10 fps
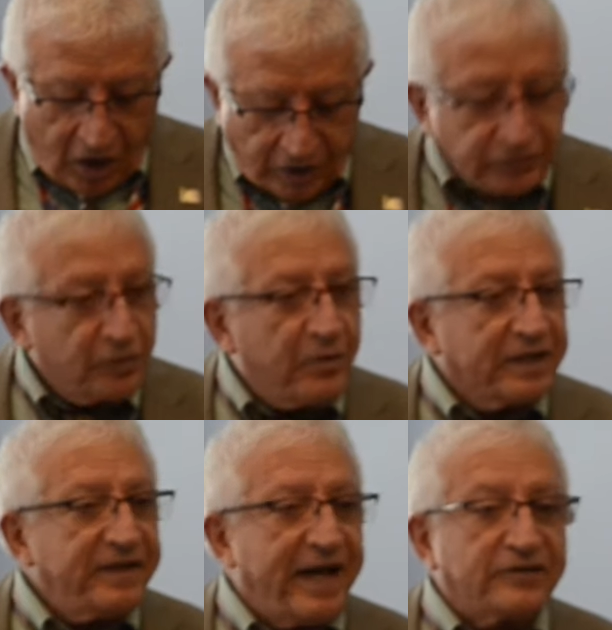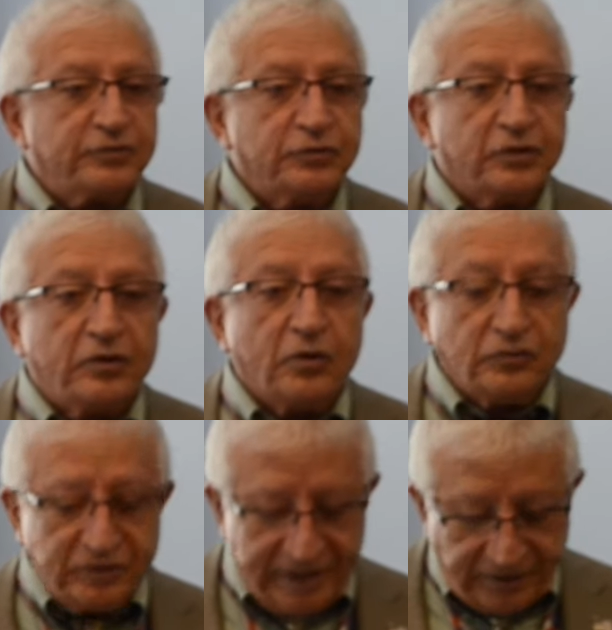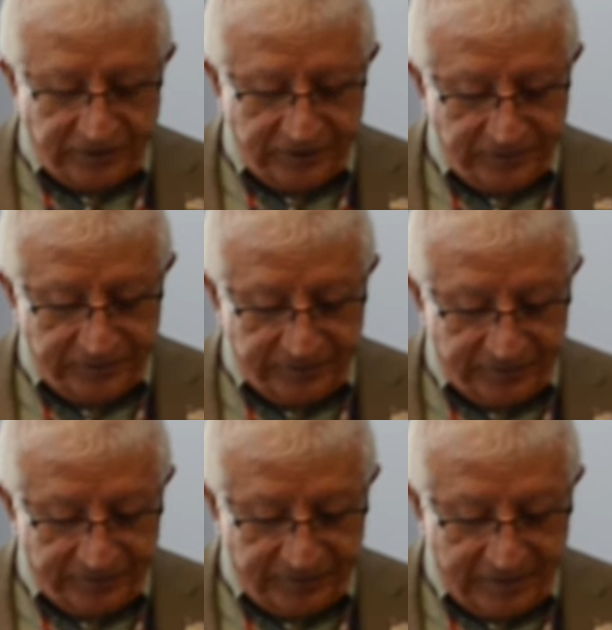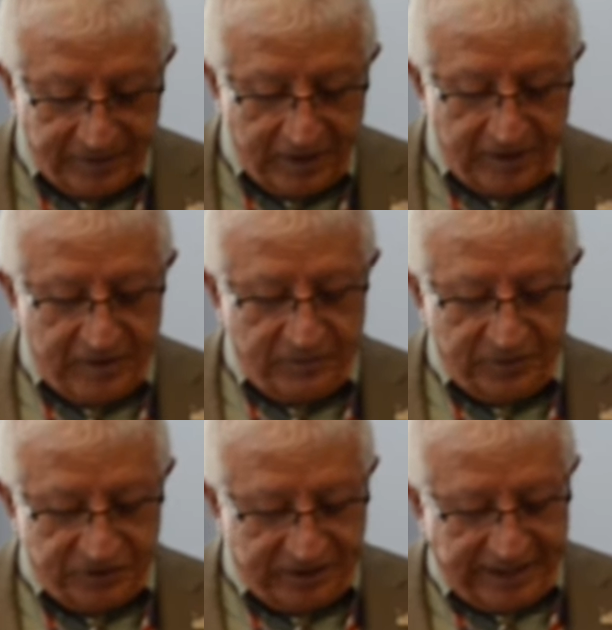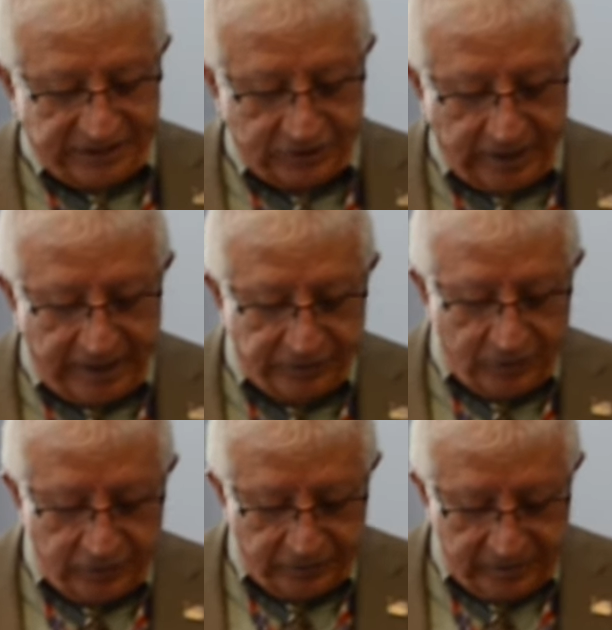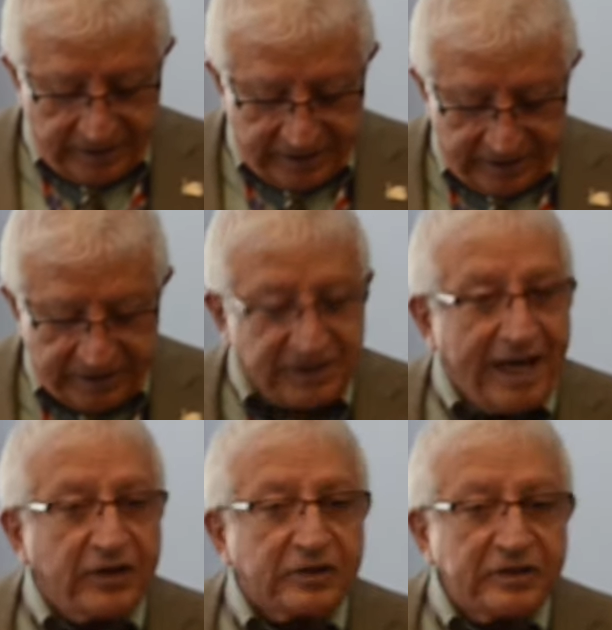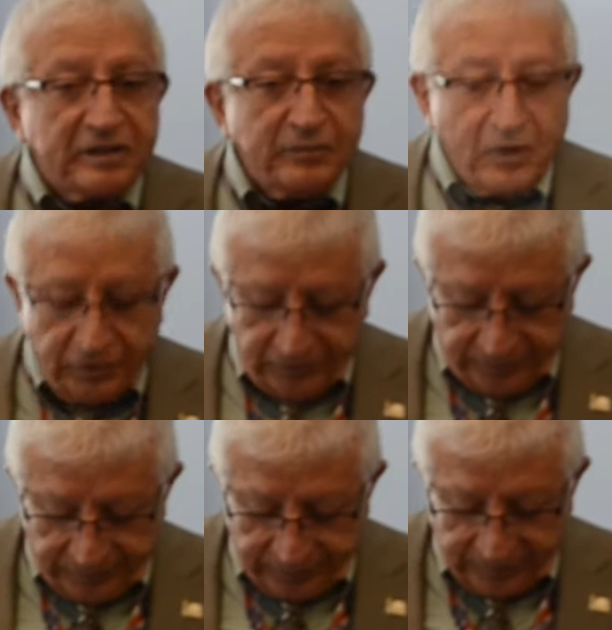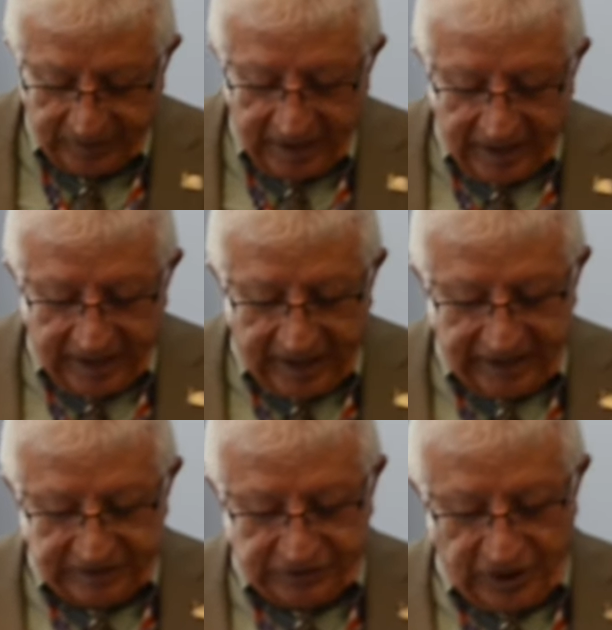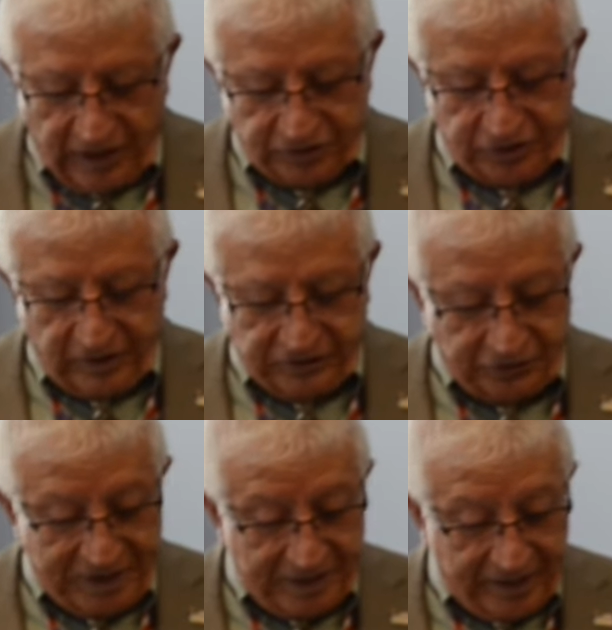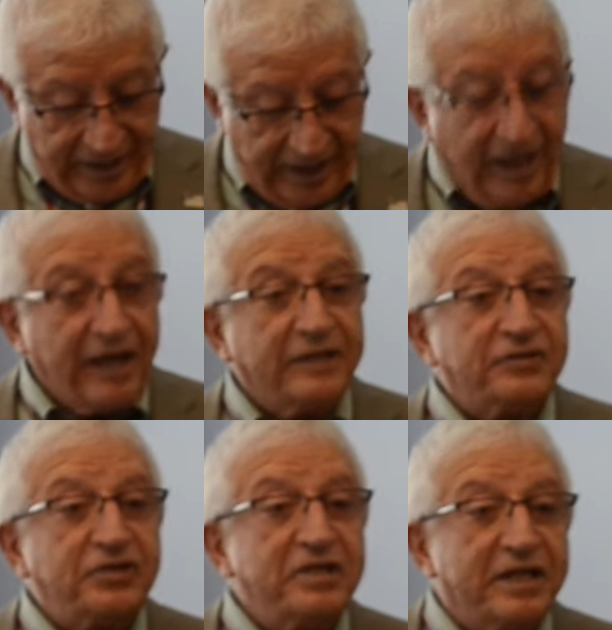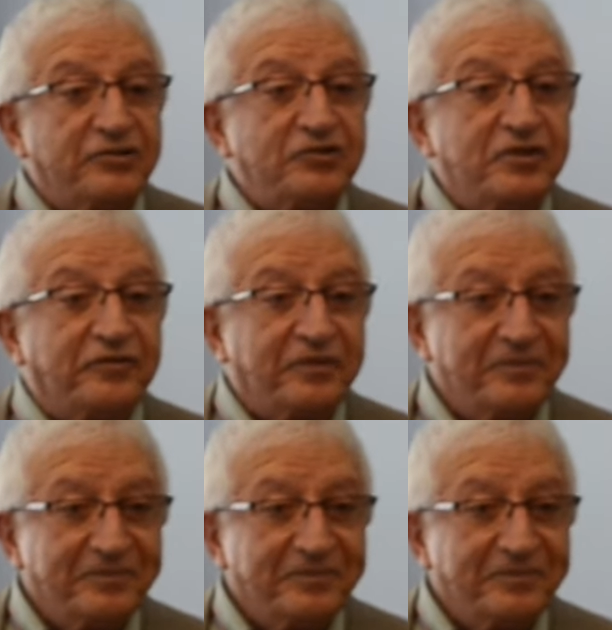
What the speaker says: Also my thanks to the coordinator, Mr. Castellano, Sarah Gilmore, and Tarsha Green, and Senior Chief.